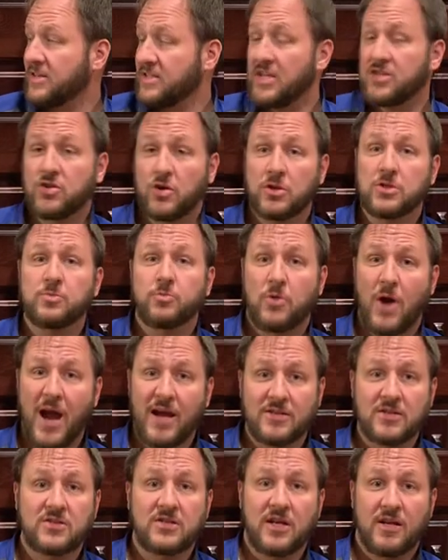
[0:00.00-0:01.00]
take turns
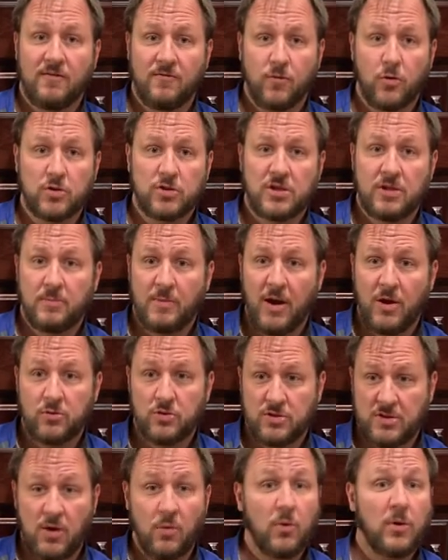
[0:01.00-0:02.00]
practicing enforcing the
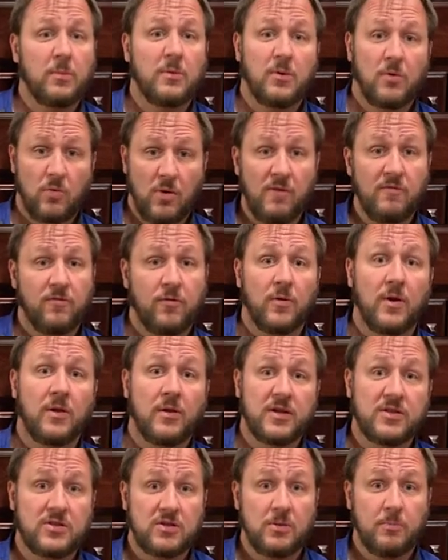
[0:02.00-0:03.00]
boundaries. I want to
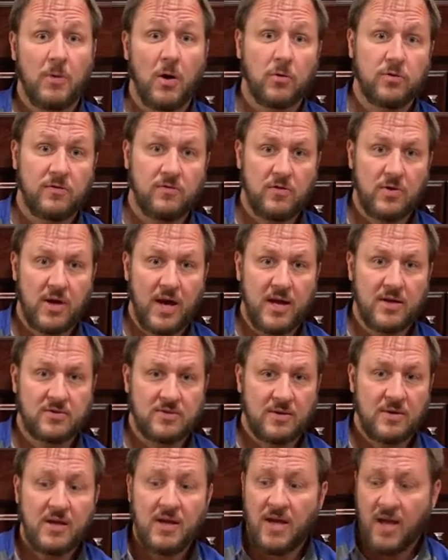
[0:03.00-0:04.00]
listen to both of you
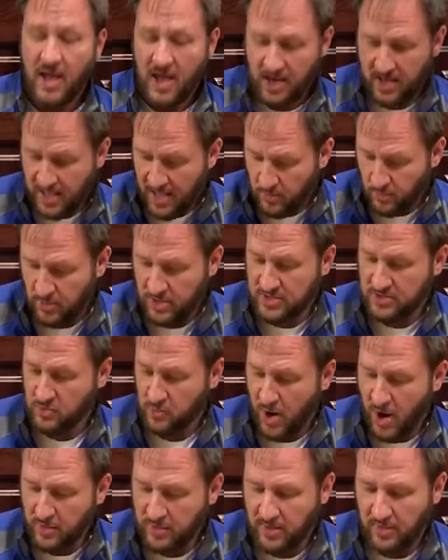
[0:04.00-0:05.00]
guys. And again, when he's
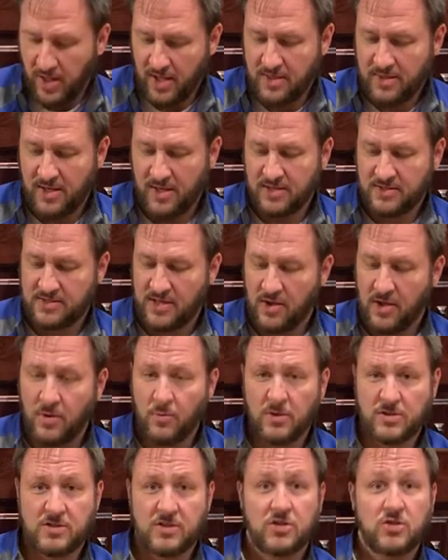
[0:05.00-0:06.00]
rowdy like this, now he
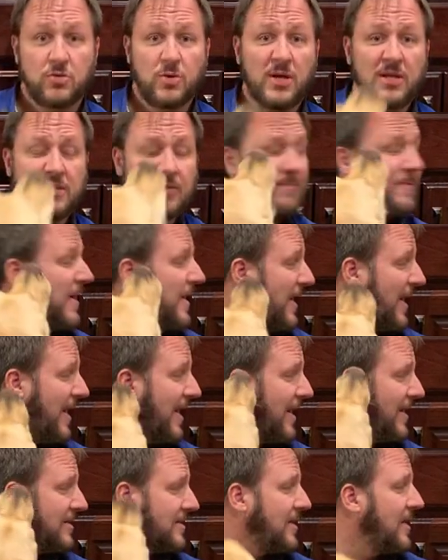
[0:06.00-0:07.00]
wants the treats in my
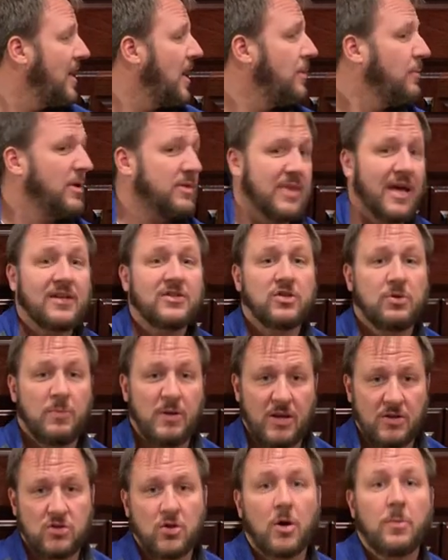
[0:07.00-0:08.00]
hand, but that should
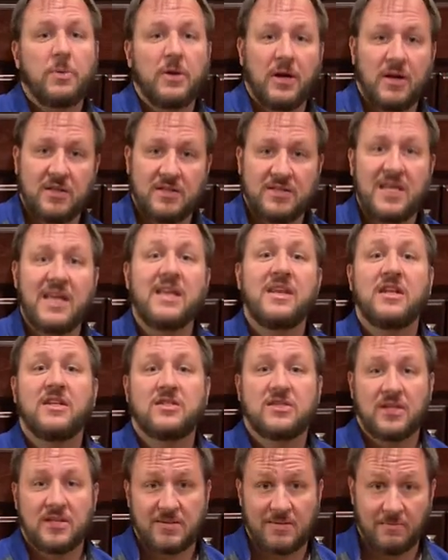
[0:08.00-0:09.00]
be interpreted as he
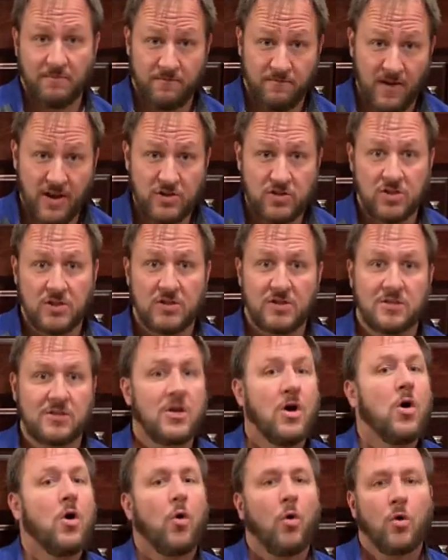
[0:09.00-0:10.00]
needs some
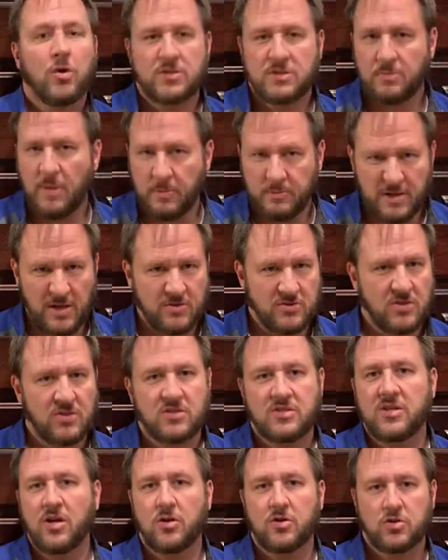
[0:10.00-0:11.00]
fetches or some up-downs on the
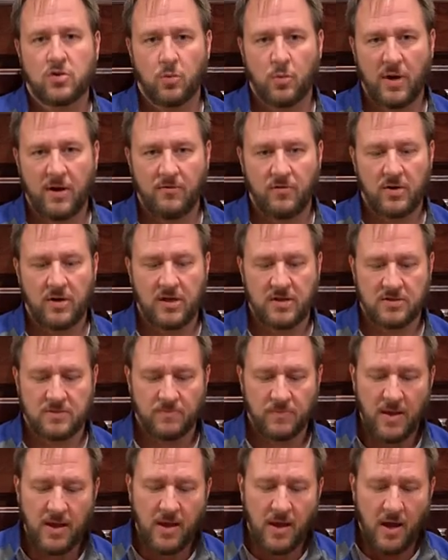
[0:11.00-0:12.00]
stairs or whatever it is.
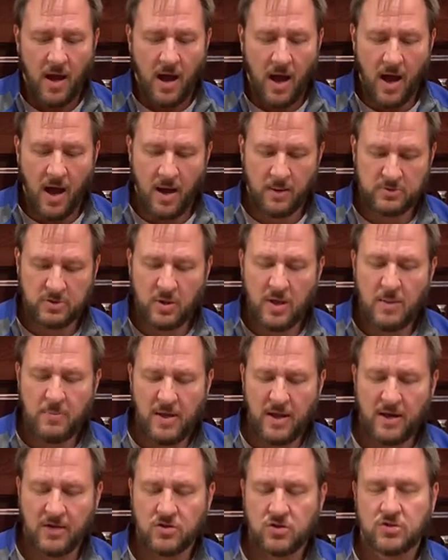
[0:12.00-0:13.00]
So keep
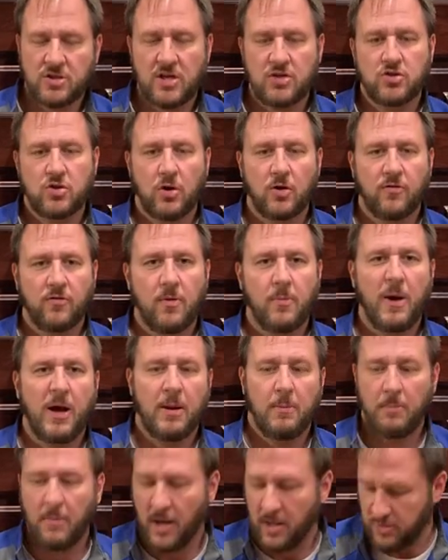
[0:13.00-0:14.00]
that exercise journal for about
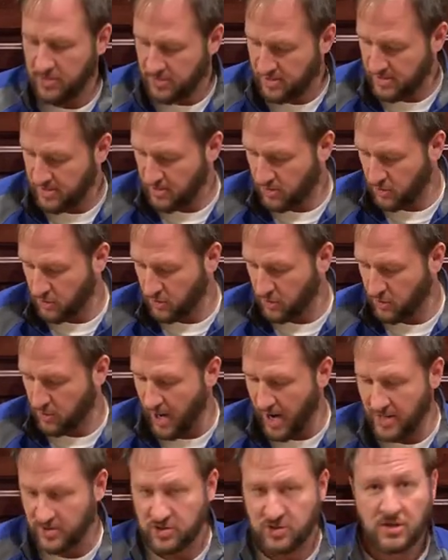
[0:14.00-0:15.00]
a month.
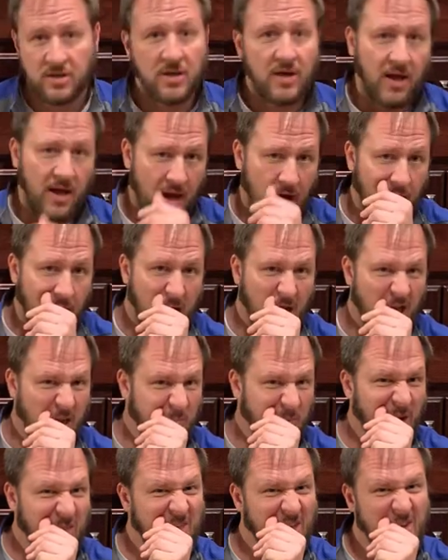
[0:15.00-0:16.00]
Crash.
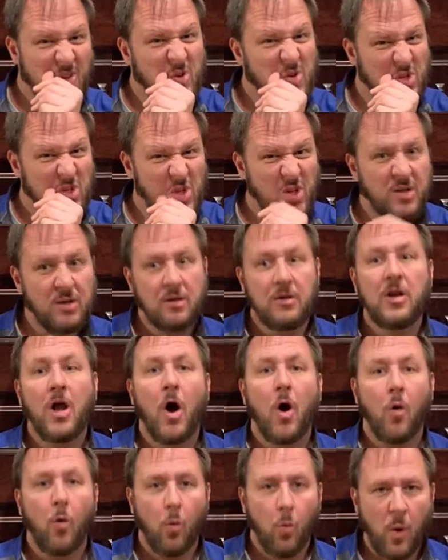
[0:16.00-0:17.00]
And by then you should
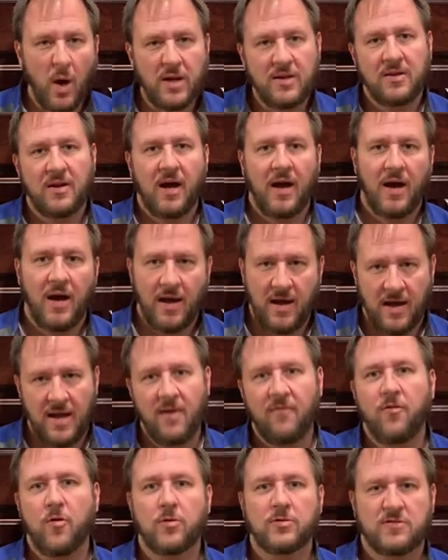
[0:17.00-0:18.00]
know what
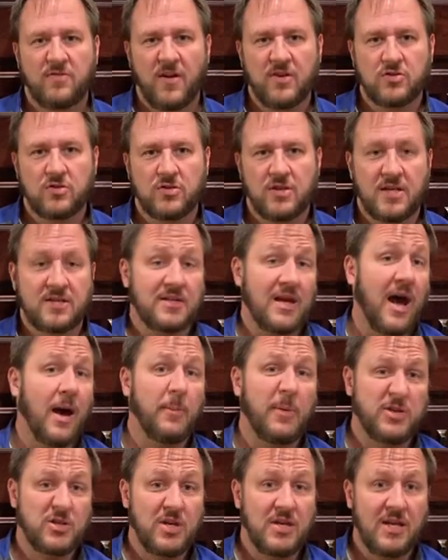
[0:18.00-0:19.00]
forms of exercise and how
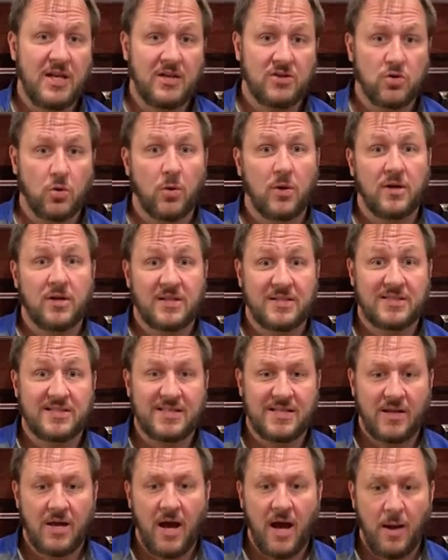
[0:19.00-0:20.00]
much he needs in order
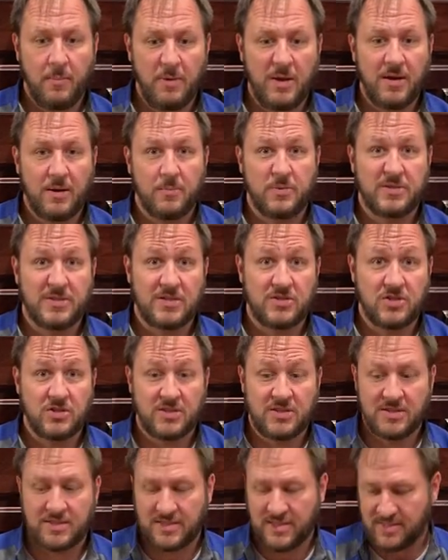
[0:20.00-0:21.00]
to be in a
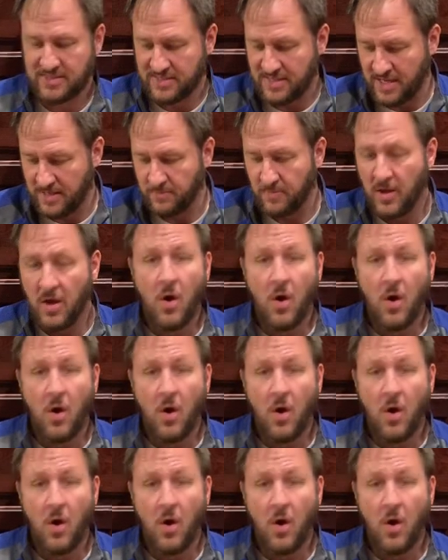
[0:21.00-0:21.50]
position to succeed,